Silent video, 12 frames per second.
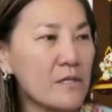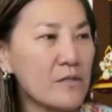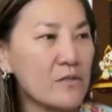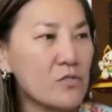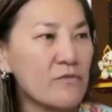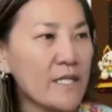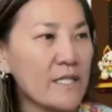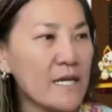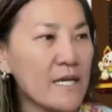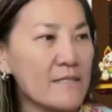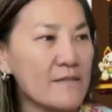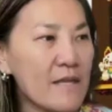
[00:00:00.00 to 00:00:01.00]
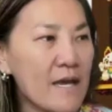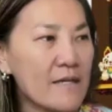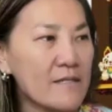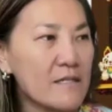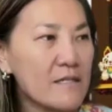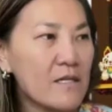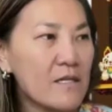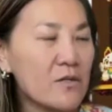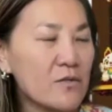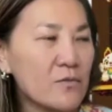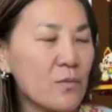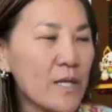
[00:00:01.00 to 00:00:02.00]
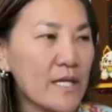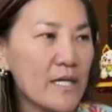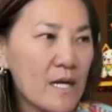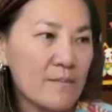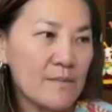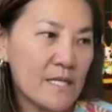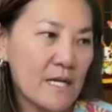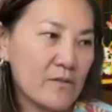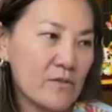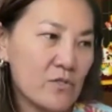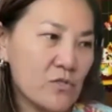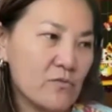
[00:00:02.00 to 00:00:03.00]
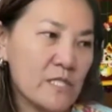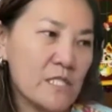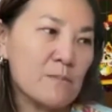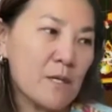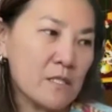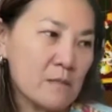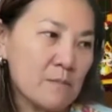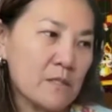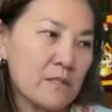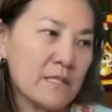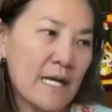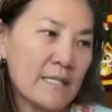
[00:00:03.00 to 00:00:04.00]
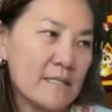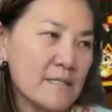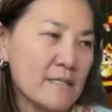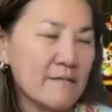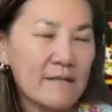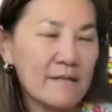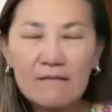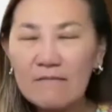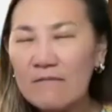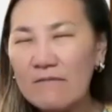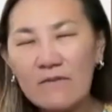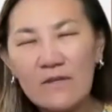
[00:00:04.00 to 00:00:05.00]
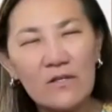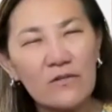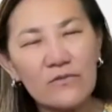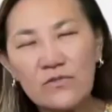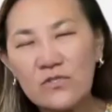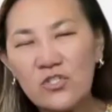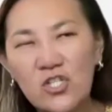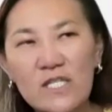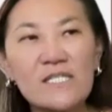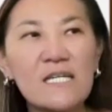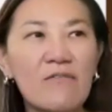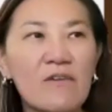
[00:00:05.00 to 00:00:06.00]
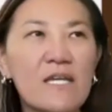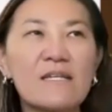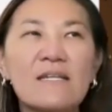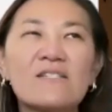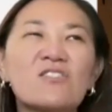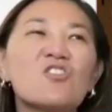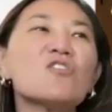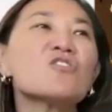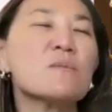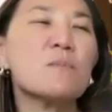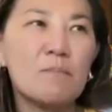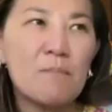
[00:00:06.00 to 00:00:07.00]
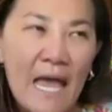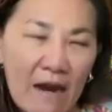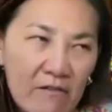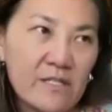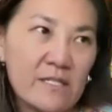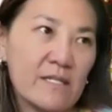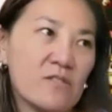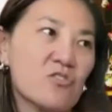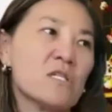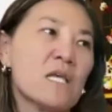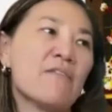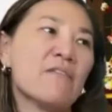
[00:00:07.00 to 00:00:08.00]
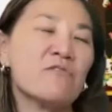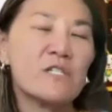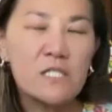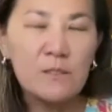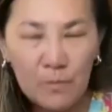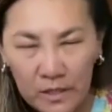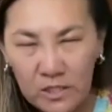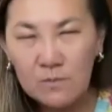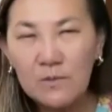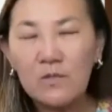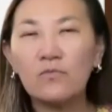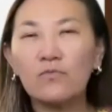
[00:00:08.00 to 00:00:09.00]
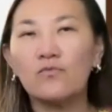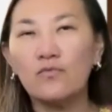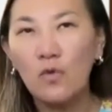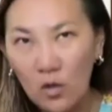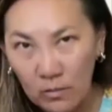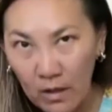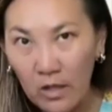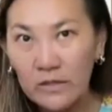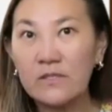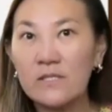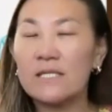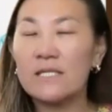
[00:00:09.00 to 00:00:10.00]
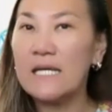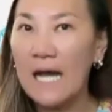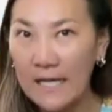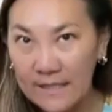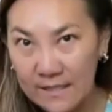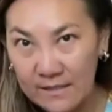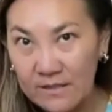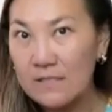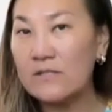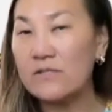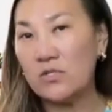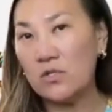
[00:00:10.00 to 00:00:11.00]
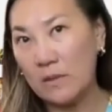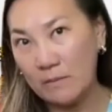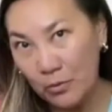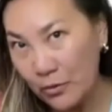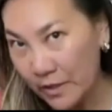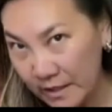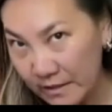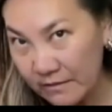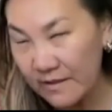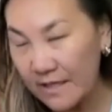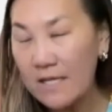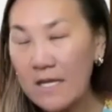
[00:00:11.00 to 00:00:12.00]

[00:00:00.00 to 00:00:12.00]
to recognize that, when it comes down to responsible guidance, I think, just having it's not just about parenting, it's just having responsible role models and guardians is so important, right?